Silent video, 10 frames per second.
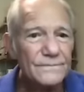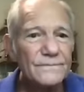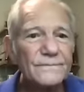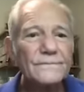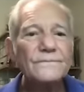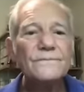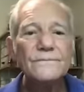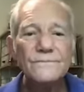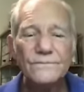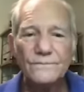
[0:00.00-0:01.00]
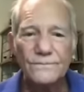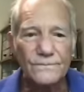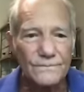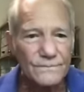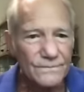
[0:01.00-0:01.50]

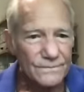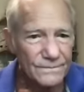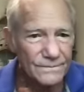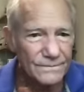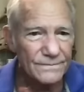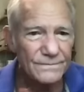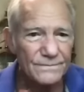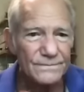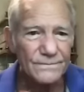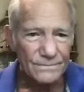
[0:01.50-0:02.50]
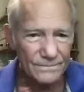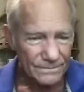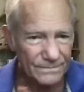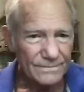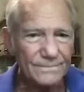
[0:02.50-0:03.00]

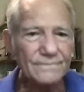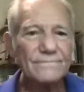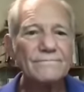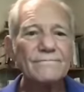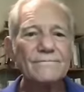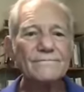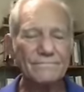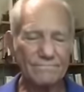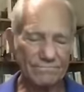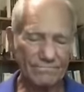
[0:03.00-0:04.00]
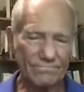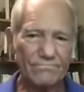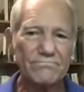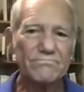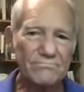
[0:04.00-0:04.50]

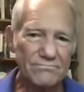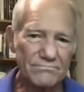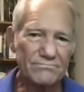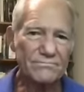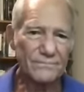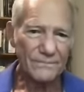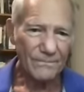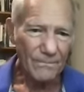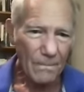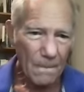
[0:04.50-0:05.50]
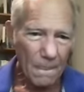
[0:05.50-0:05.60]
(silent)